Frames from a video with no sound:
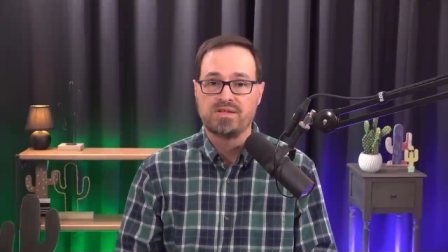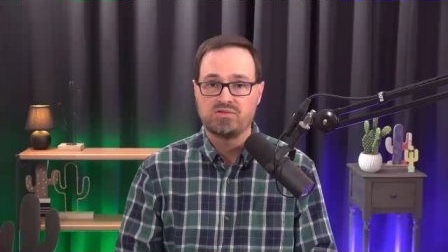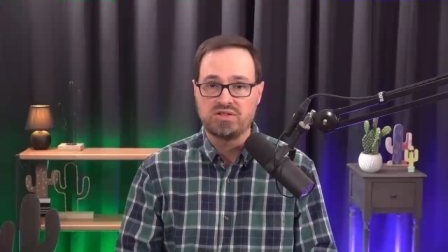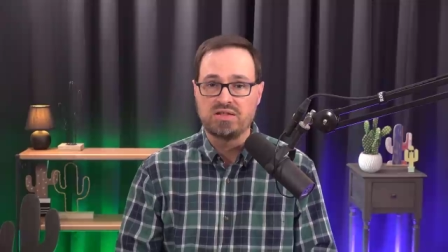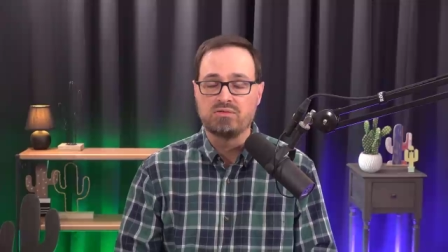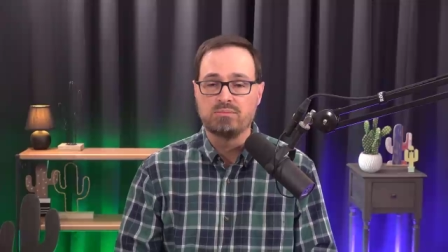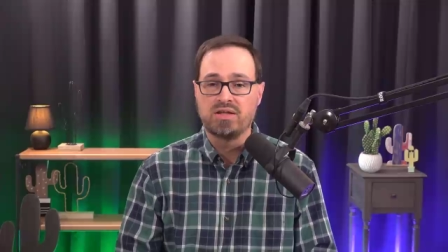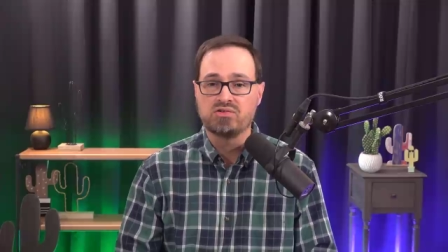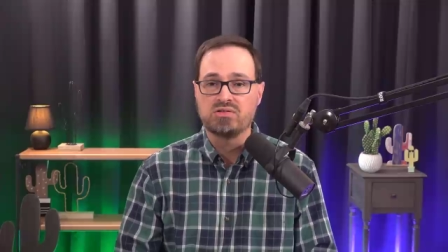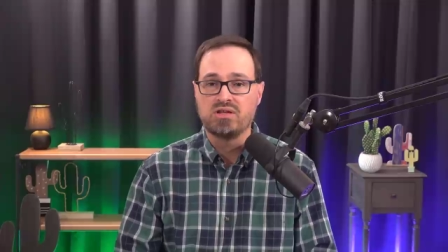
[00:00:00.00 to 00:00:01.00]
She even
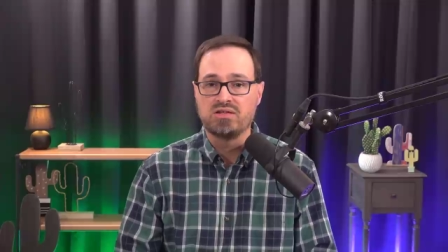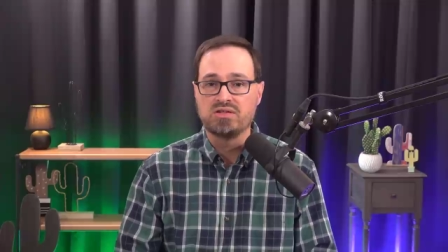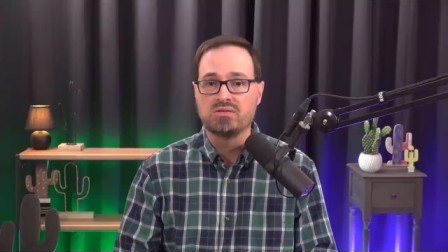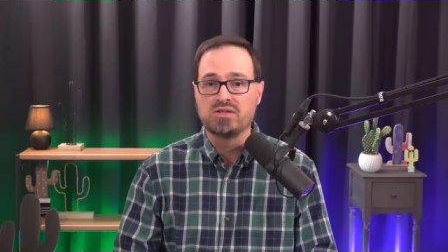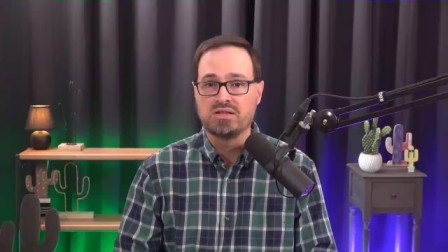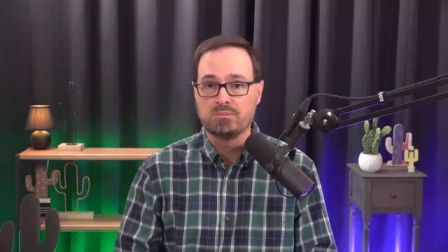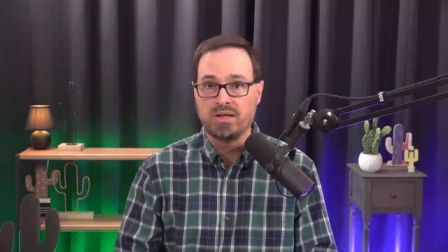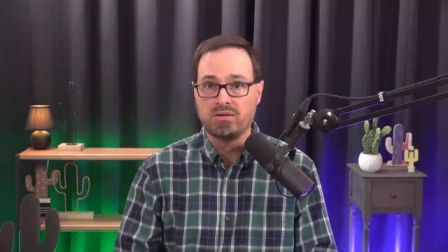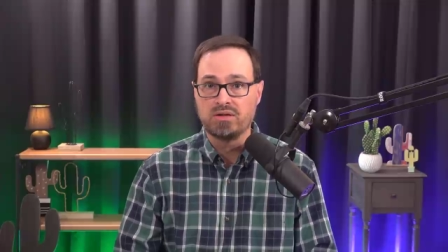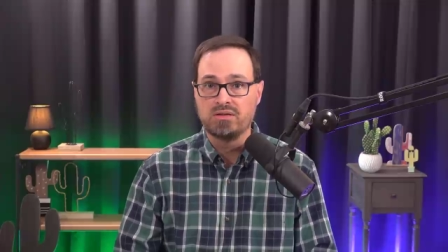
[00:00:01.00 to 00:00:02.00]
mentioned the idea of getting
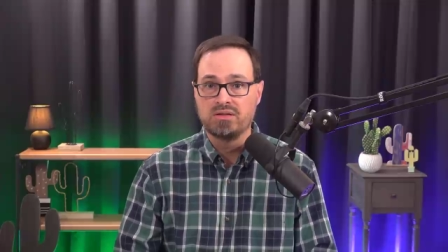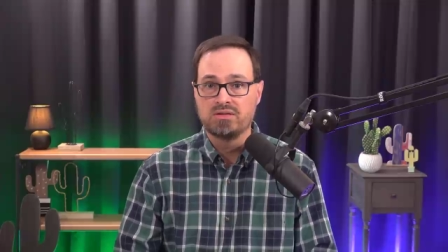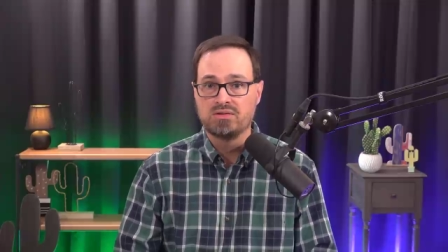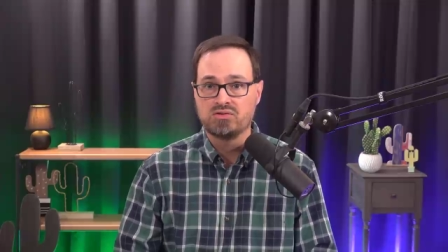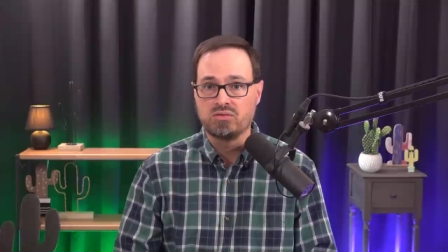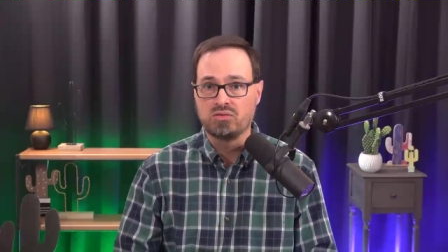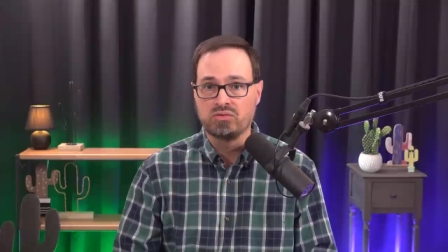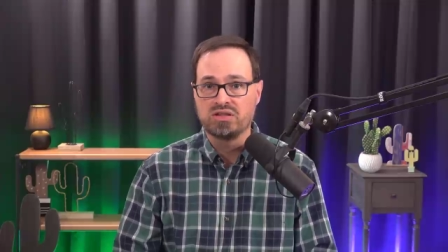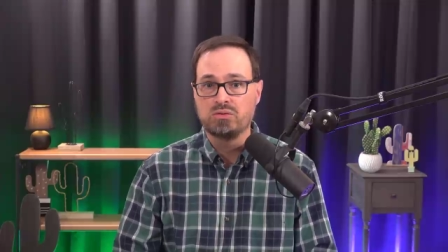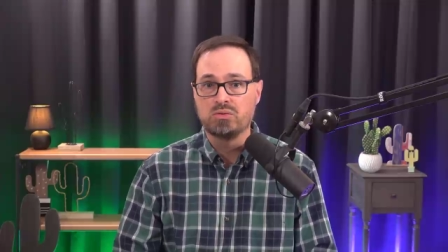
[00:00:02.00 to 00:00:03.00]
married so that
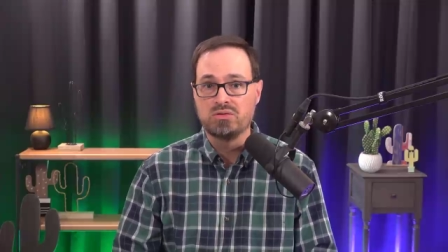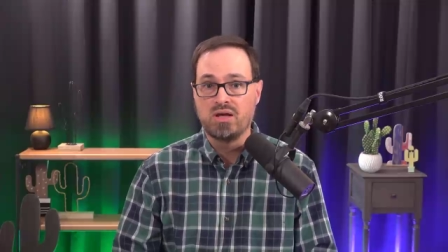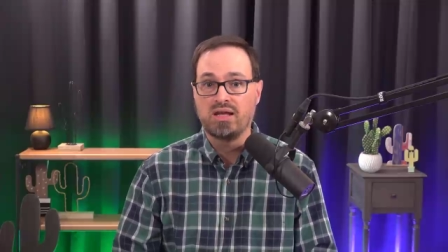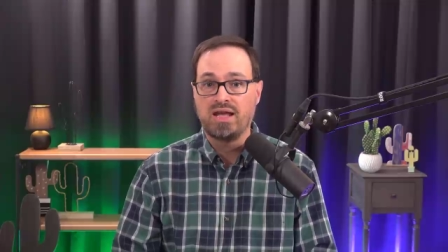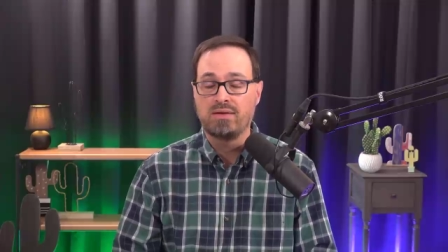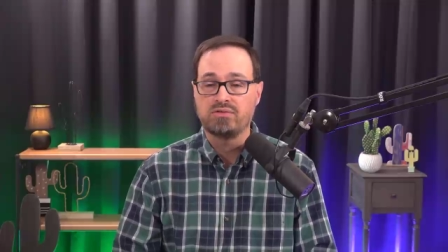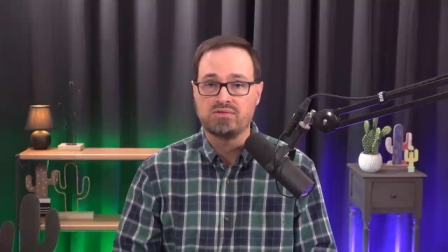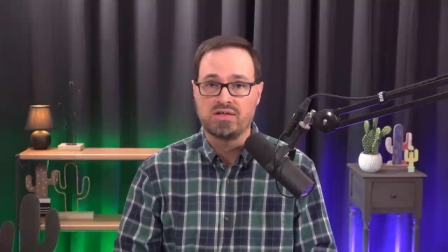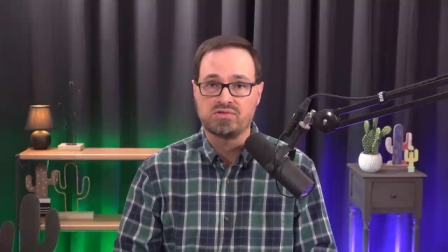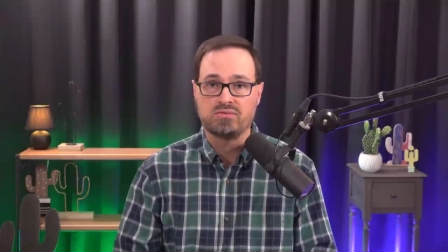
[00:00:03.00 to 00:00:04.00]
Ricky would not have to
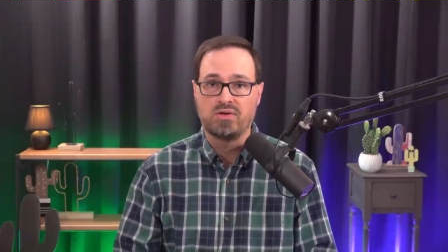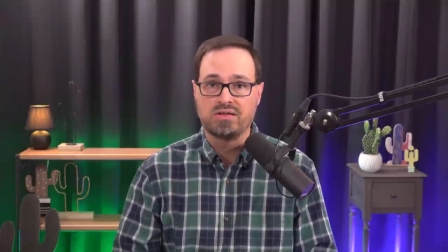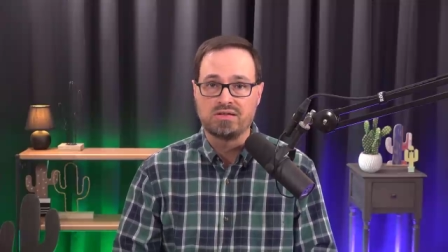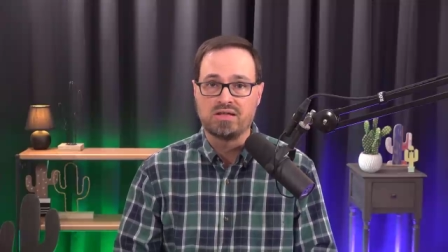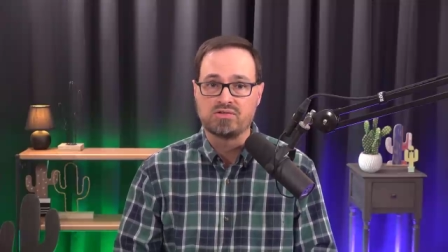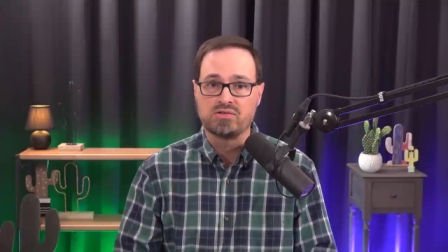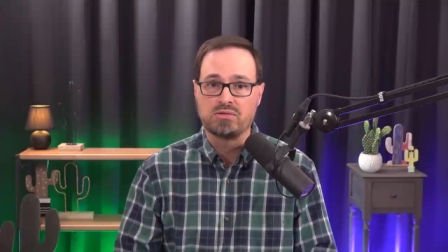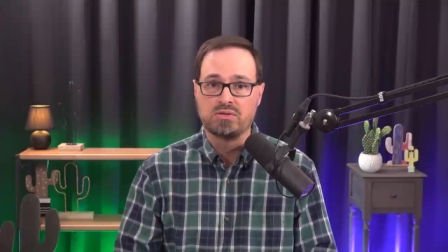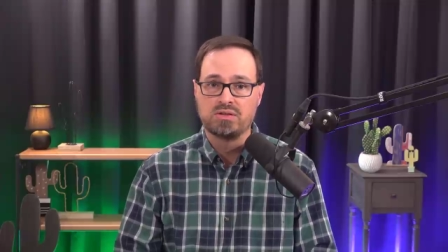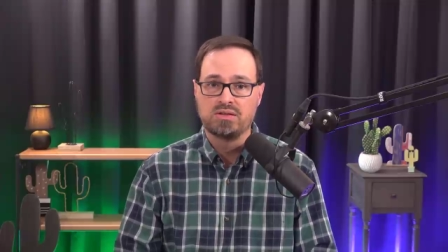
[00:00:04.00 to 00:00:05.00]
testify against
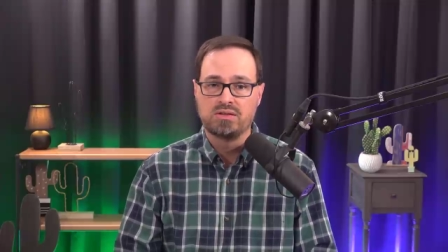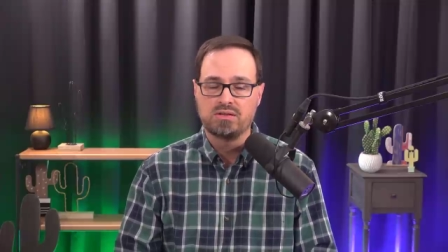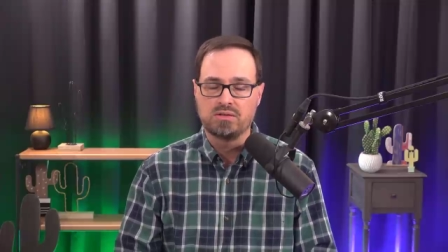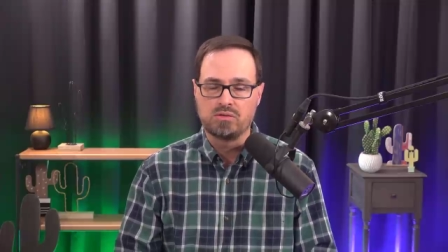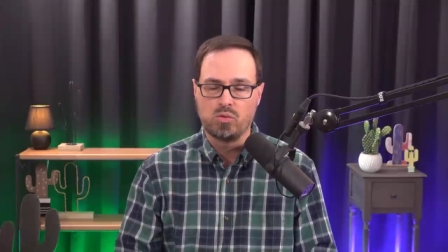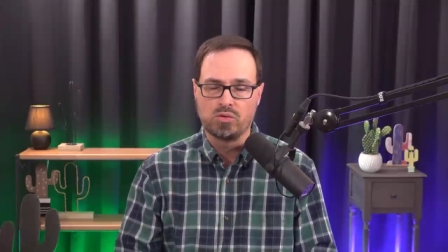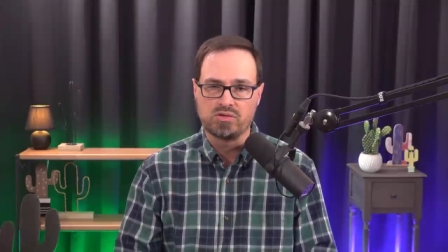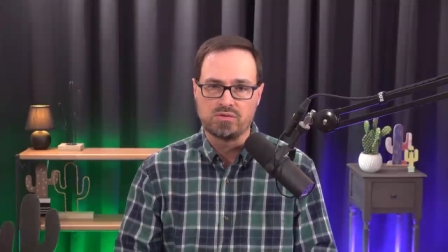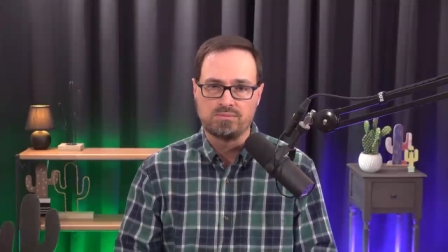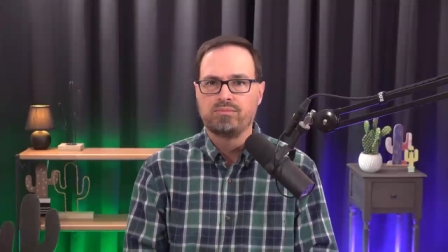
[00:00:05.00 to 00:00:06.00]
her in court.